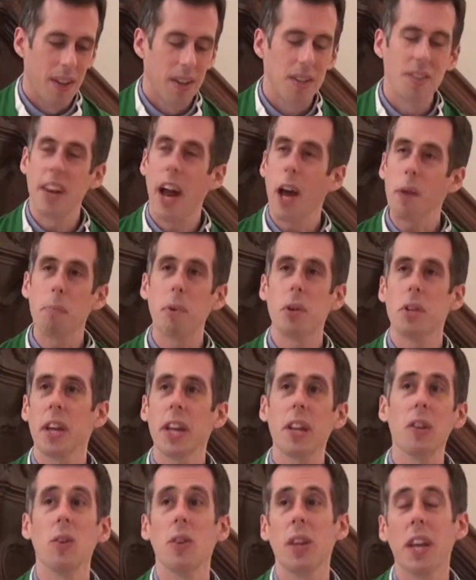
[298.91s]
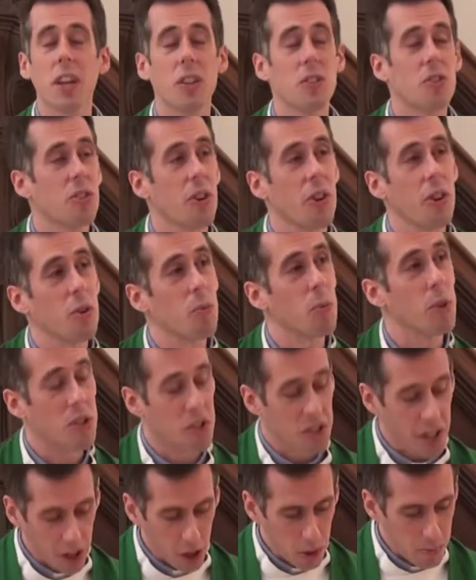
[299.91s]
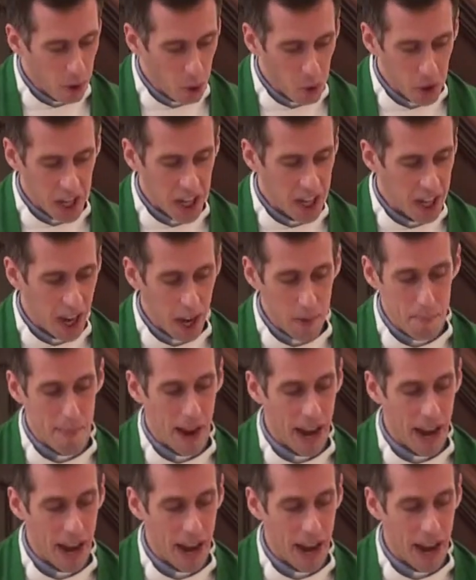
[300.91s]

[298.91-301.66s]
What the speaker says: He's not particularly concerned with ceremony and